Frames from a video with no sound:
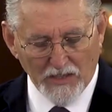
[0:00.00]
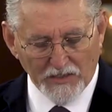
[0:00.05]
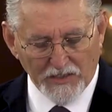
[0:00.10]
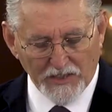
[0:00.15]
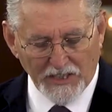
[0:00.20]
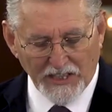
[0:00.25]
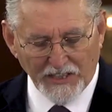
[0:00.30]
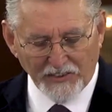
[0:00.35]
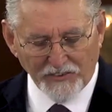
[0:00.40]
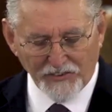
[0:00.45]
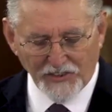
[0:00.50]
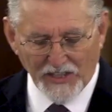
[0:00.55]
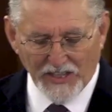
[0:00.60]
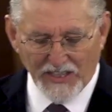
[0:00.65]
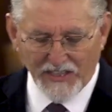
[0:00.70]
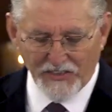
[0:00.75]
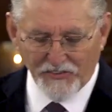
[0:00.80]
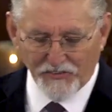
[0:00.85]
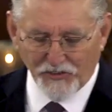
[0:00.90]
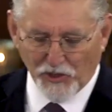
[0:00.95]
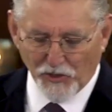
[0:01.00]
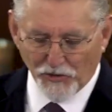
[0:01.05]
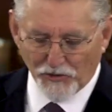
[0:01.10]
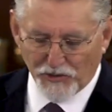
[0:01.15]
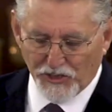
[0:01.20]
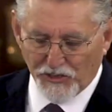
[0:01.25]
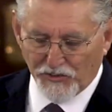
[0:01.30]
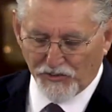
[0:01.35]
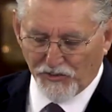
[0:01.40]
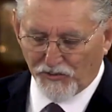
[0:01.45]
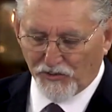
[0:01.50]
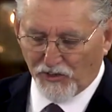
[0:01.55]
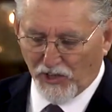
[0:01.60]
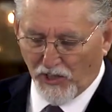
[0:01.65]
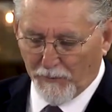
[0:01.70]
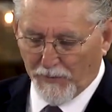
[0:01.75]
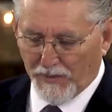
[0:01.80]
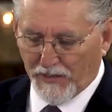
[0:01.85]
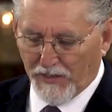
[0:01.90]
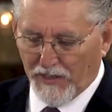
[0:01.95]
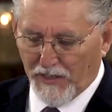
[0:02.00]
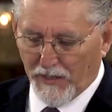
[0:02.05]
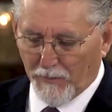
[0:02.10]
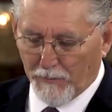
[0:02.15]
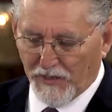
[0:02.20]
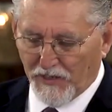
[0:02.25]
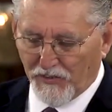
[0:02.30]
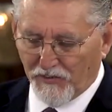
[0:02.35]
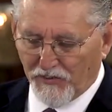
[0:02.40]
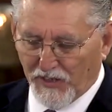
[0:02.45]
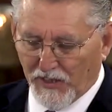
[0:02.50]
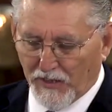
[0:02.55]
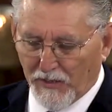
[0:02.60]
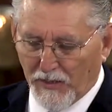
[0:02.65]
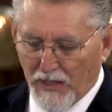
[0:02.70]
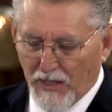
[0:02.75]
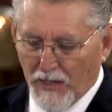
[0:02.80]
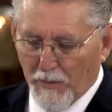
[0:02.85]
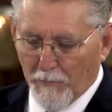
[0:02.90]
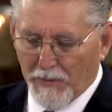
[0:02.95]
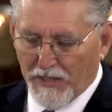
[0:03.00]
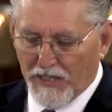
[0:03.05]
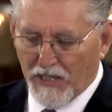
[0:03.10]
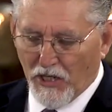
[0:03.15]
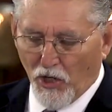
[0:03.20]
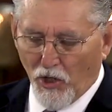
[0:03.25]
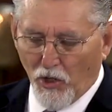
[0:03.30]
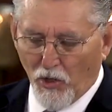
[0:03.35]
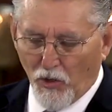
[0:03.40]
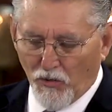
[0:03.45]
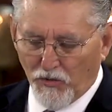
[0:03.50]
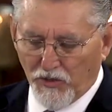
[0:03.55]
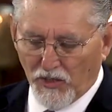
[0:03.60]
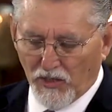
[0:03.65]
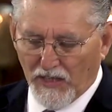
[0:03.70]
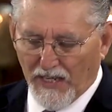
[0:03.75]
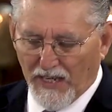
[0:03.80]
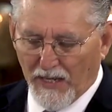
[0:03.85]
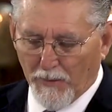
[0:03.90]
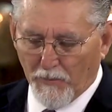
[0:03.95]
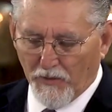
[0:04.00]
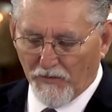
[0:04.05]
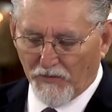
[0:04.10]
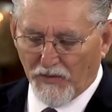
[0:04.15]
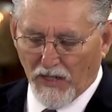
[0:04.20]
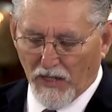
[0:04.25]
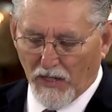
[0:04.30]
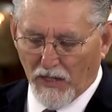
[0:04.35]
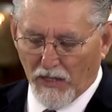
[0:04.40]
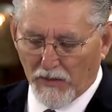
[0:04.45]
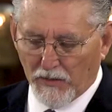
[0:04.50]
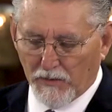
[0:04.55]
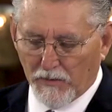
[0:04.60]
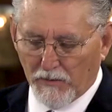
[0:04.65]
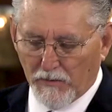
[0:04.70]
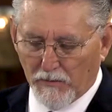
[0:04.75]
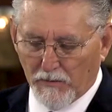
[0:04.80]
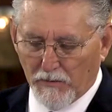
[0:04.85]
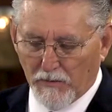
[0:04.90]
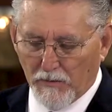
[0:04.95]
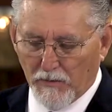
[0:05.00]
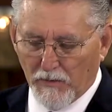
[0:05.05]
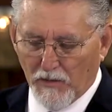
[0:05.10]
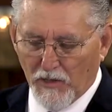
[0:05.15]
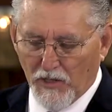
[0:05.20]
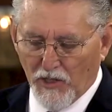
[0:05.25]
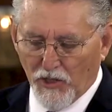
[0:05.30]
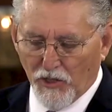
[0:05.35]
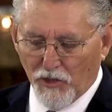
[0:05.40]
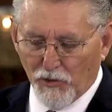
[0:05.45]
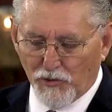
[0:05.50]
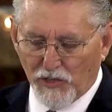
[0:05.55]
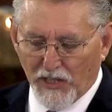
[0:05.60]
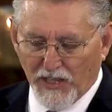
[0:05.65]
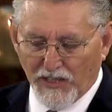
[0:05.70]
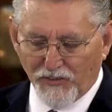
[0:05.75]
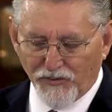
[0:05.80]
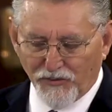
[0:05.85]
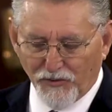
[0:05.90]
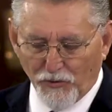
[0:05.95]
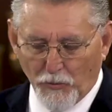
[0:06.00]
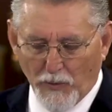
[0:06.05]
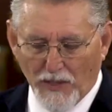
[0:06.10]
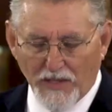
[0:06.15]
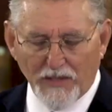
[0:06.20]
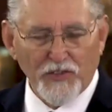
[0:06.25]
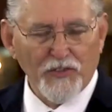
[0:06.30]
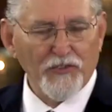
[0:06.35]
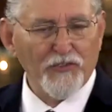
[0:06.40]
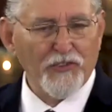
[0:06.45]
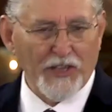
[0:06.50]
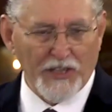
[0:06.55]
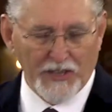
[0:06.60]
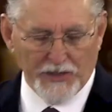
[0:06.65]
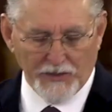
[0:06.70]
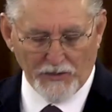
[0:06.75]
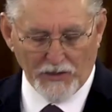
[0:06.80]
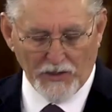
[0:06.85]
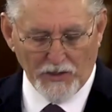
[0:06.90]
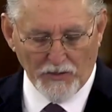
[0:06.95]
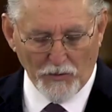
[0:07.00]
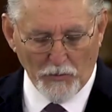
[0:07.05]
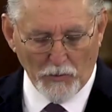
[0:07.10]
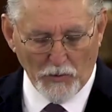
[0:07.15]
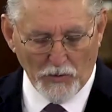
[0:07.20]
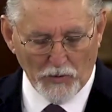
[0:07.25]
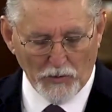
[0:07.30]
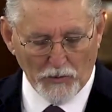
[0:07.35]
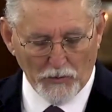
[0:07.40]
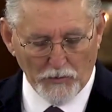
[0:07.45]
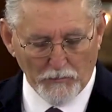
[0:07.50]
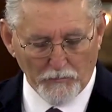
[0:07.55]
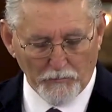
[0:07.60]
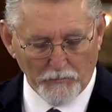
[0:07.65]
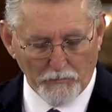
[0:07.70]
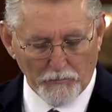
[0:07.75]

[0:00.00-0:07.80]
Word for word: The next day he saw Jesus coming to him and he said, Behold the Lamb of God who takes away the sin of the world.